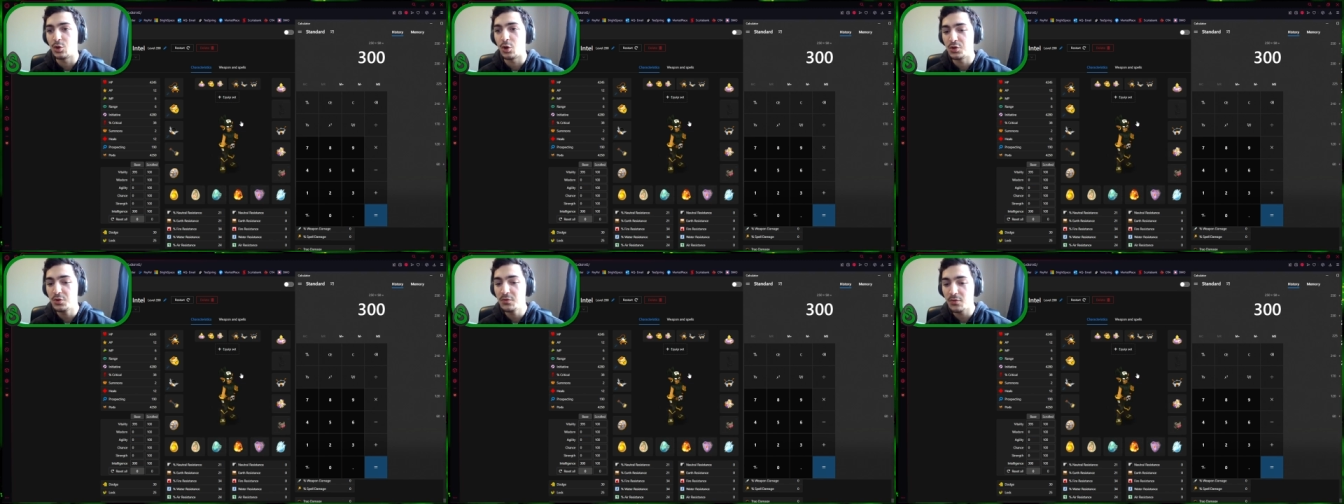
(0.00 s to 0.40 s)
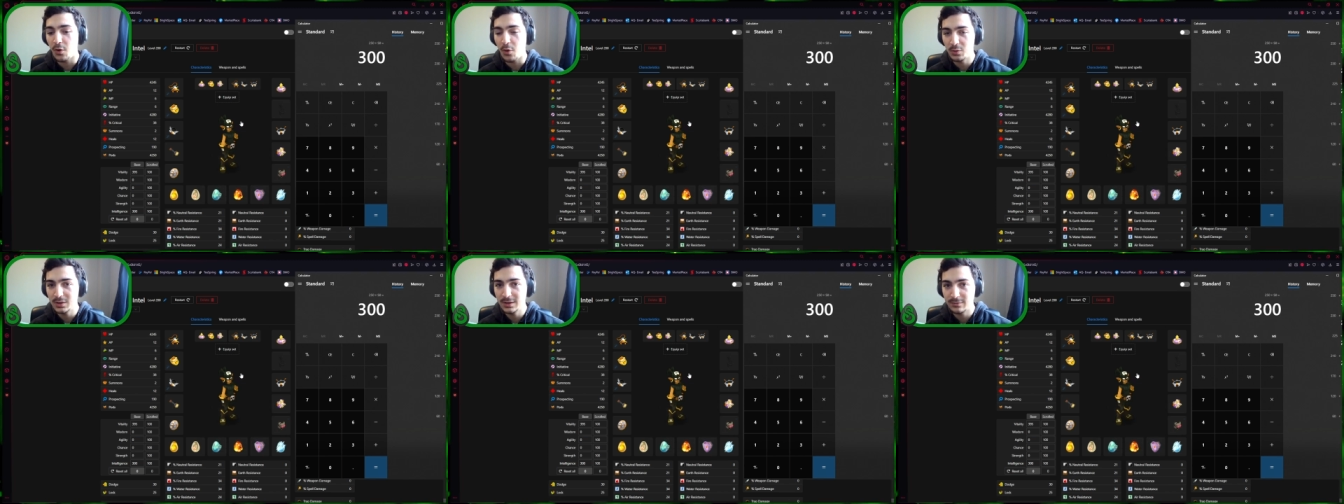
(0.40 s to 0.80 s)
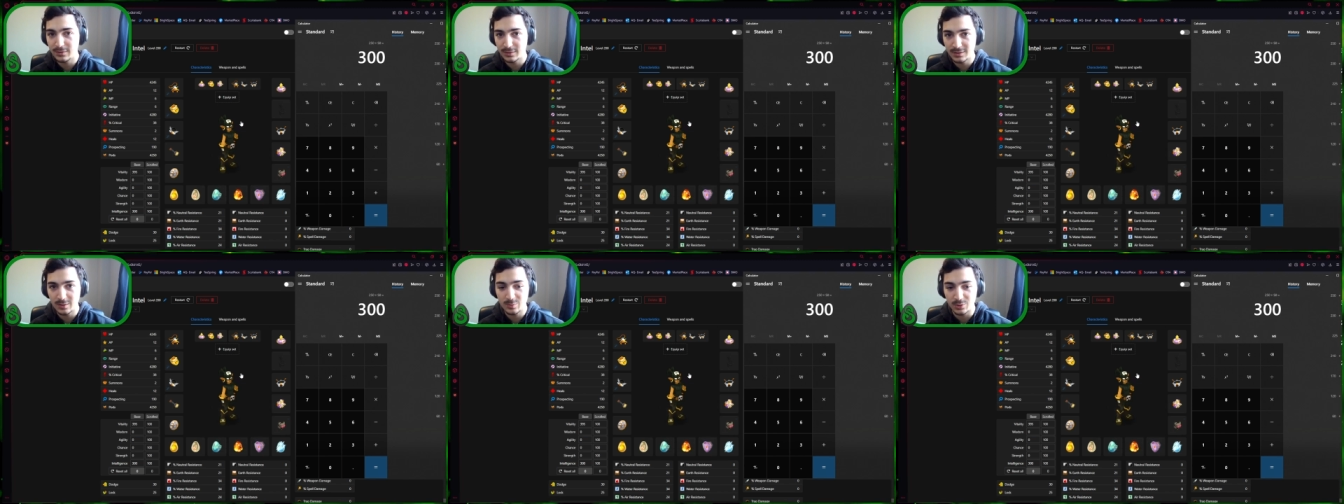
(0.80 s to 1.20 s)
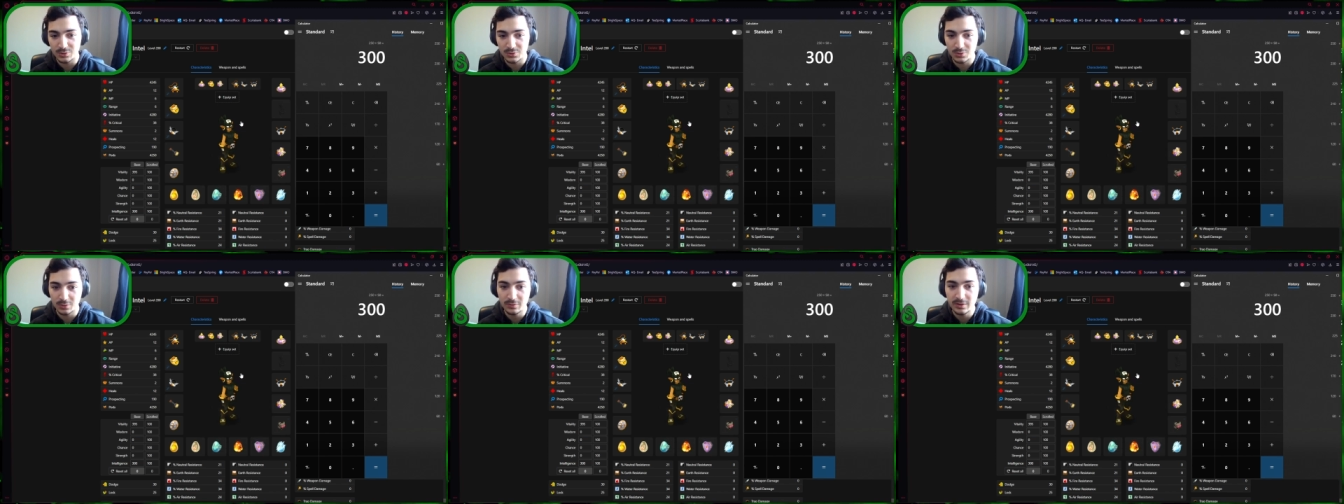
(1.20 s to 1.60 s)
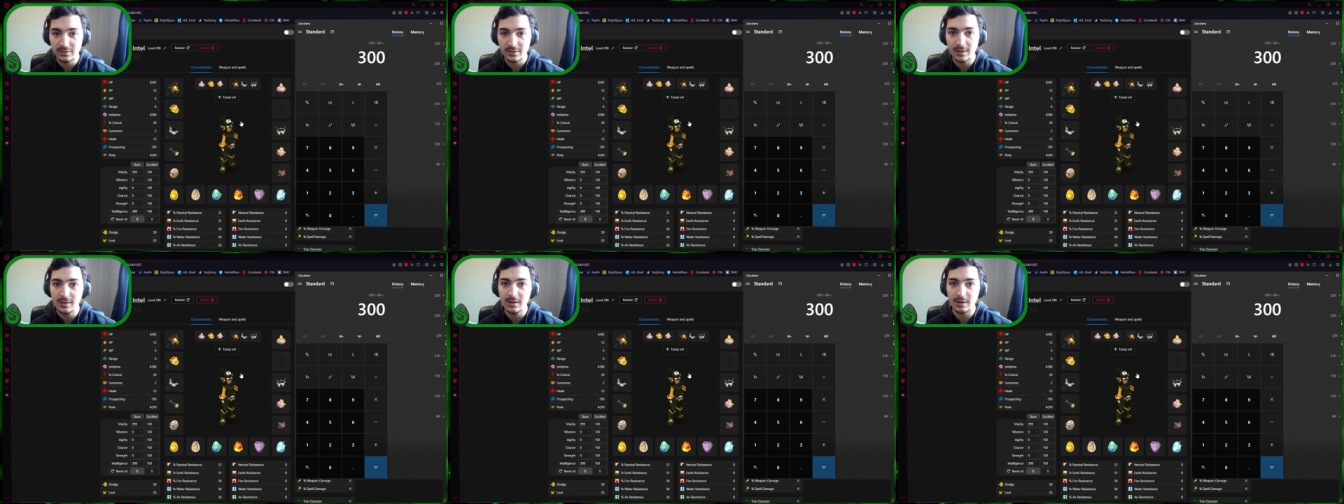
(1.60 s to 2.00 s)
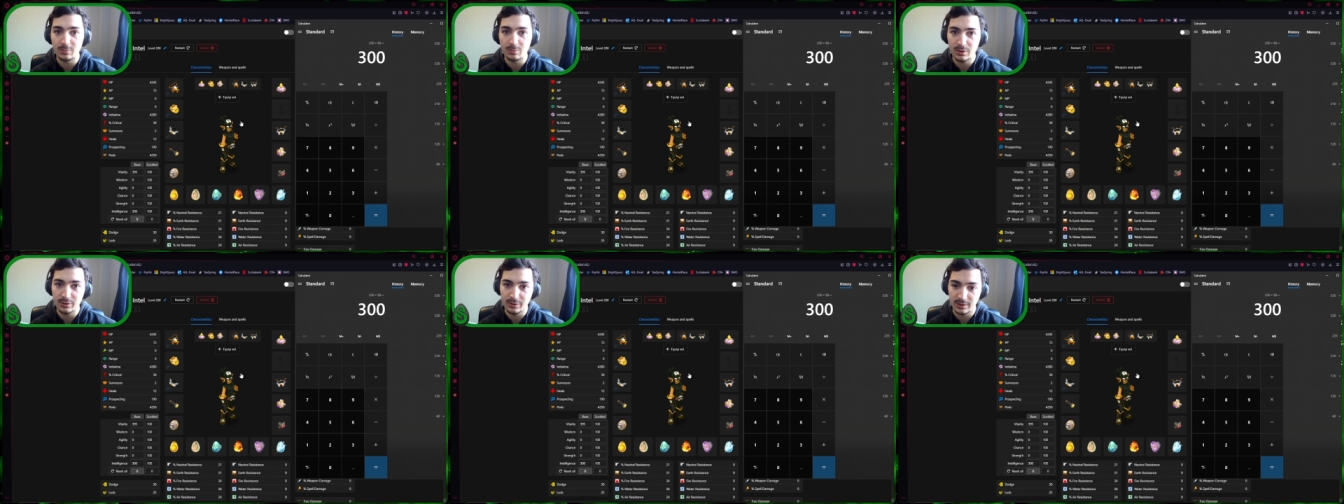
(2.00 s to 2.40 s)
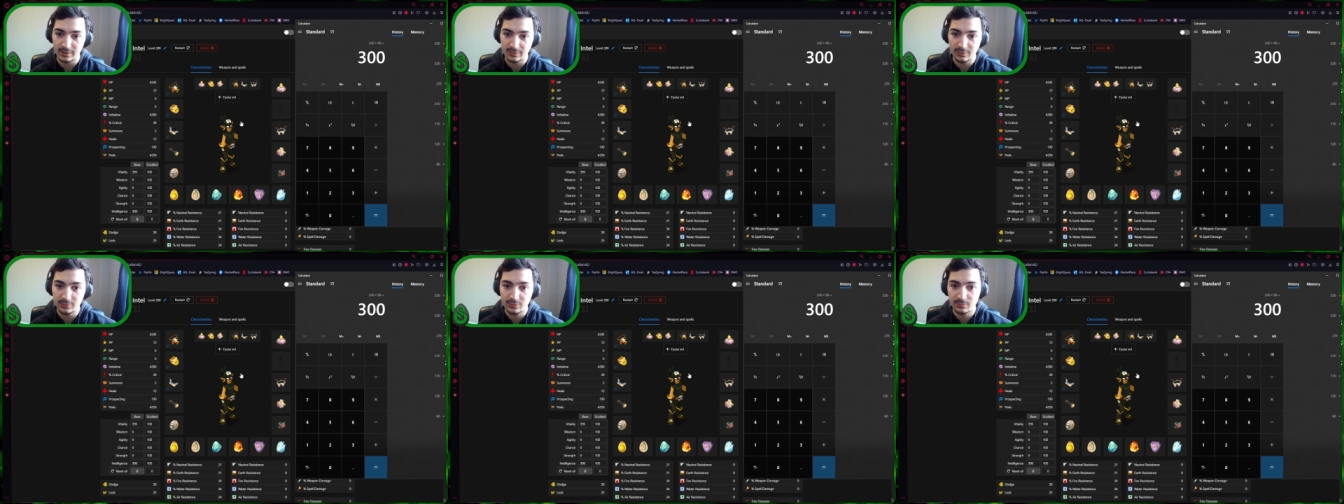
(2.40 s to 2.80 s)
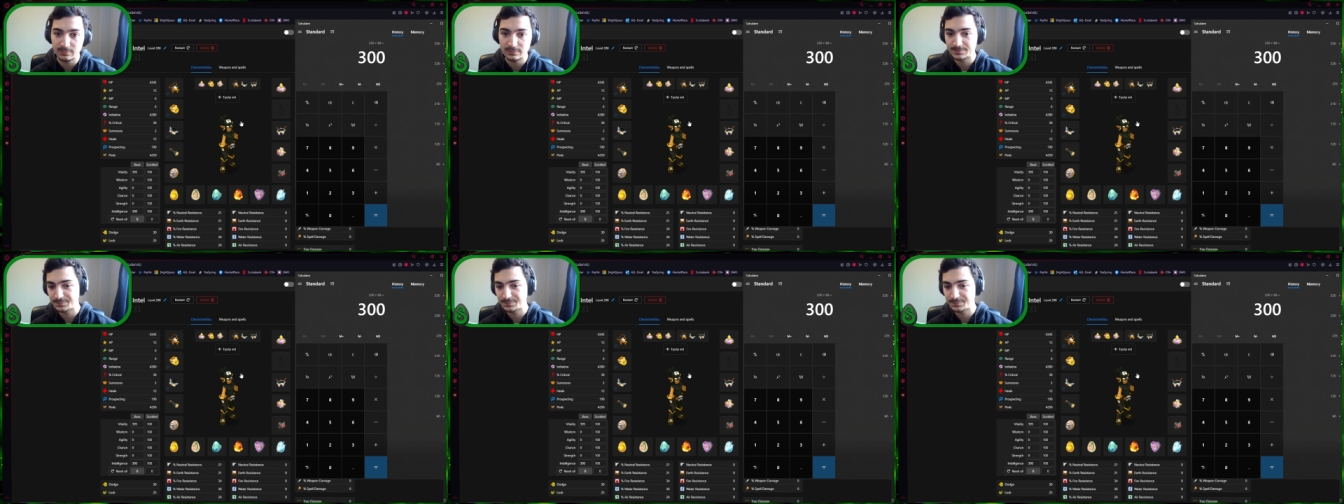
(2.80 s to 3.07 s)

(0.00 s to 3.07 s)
you've only filled up your trophy slot and bought your Exos.